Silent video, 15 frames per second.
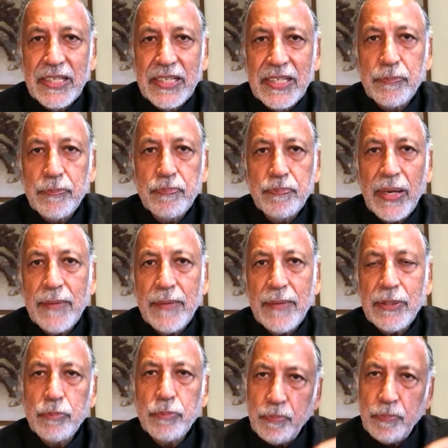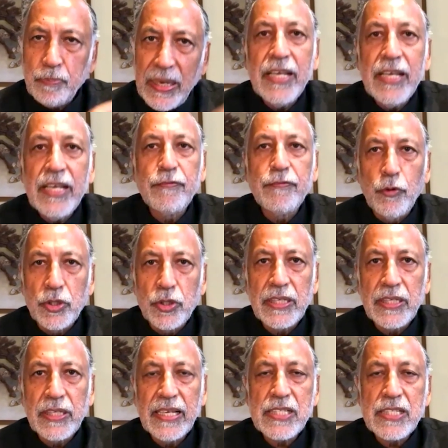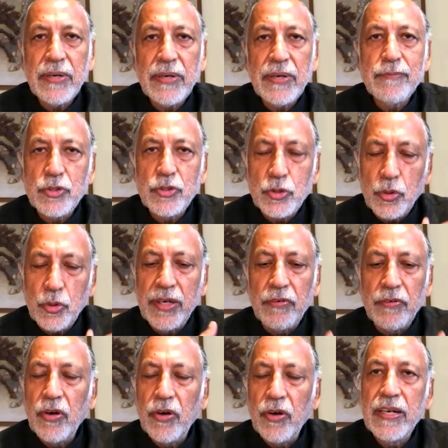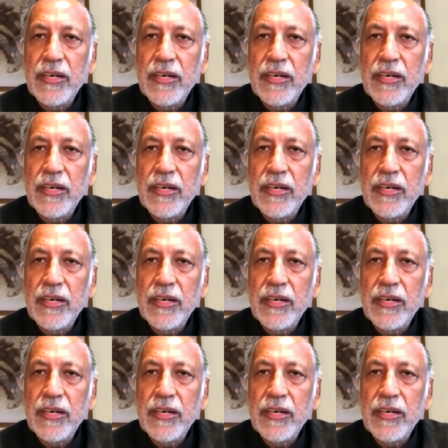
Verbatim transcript: is perhaps the propelling force, and that's why I'm so involved.